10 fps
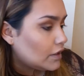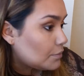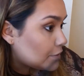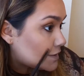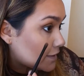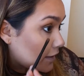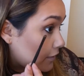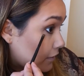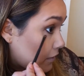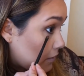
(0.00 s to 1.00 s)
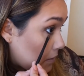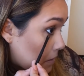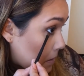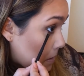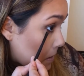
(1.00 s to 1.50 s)
and put together, in
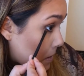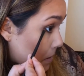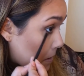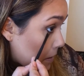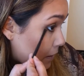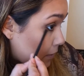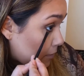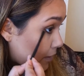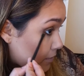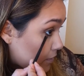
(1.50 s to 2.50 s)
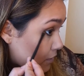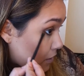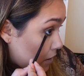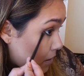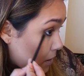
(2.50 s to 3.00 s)
my
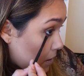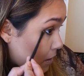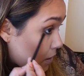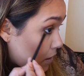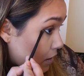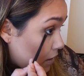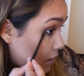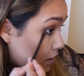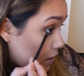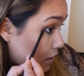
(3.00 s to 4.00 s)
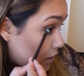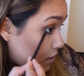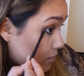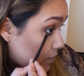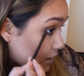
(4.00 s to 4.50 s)
opinion.
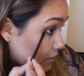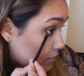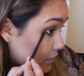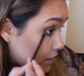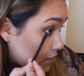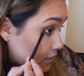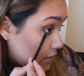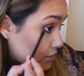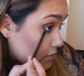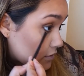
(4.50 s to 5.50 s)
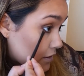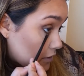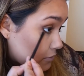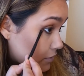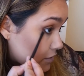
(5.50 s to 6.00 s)
And back in with that detailed
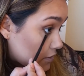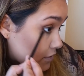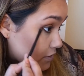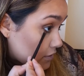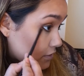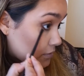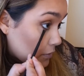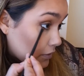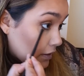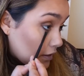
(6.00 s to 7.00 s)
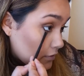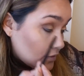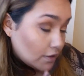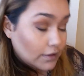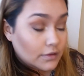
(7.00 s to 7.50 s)
shadow brush, just to smooth that out
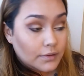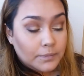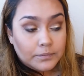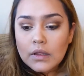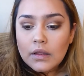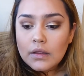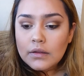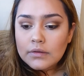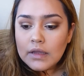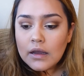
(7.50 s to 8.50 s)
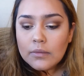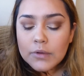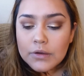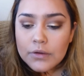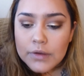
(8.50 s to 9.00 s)
slightly. Now I'm
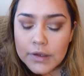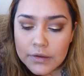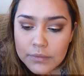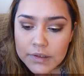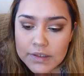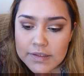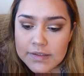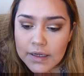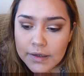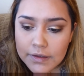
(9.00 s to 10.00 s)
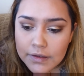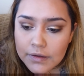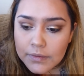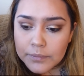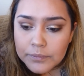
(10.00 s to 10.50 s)
gonna go ahead with this
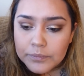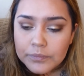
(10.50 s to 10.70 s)
tiny